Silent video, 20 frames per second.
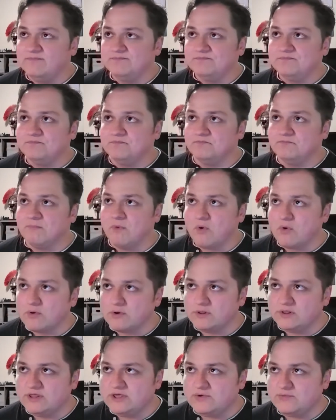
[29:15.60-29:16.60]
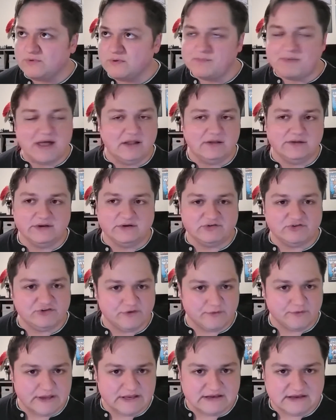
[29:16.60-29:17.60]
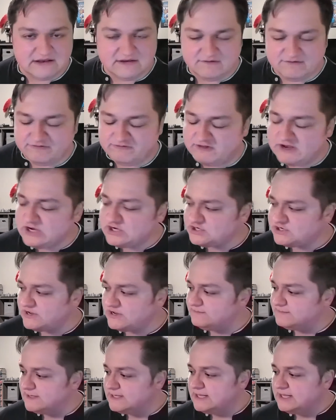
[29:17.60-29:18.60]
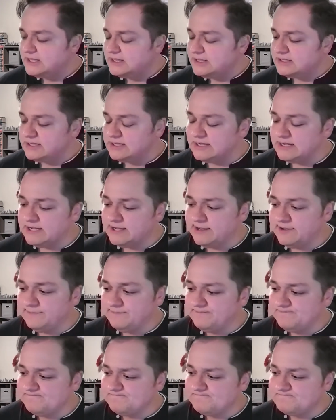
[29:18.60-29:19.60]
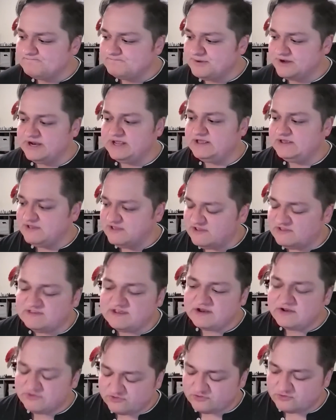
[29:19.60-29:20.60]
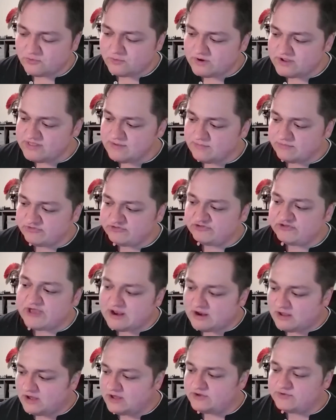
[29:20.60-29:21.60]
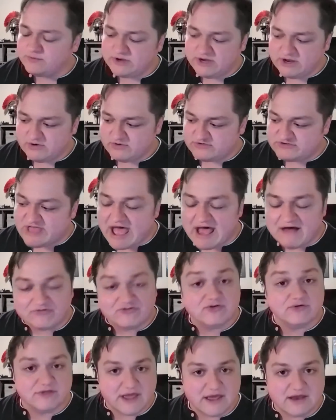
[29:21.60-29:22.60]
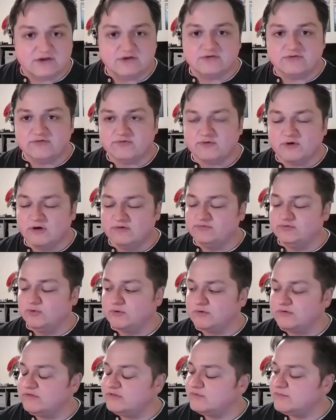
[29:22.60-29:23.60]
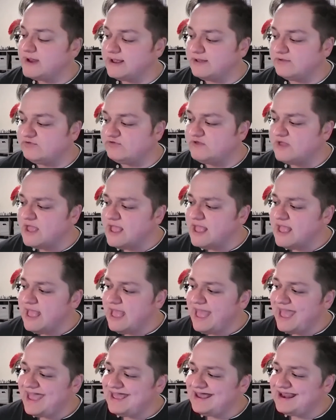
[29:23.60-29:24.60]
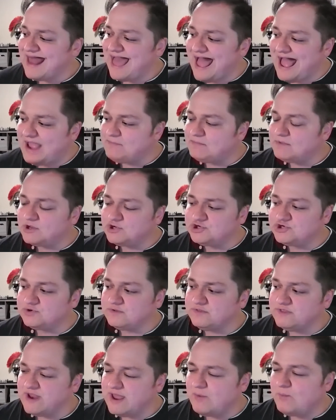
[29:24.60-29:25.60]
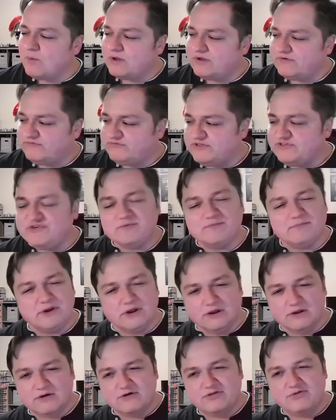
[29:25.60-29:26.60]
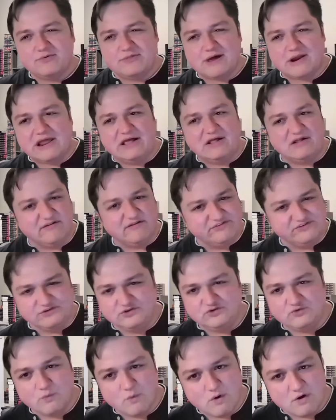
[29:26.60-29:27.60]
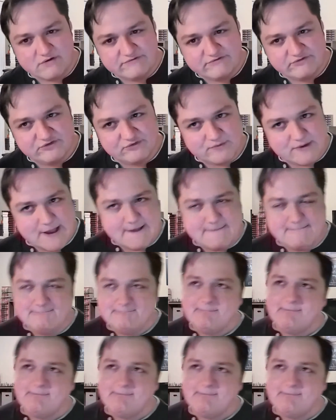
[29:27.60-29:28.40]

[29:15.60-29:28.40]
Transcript: morally repellent, so he didn't finish it. But he did a story that was set 100 years after the end of Lord of the Rings. And I'm not sure that I want to visit Middle-earth without elves and dwarves, right?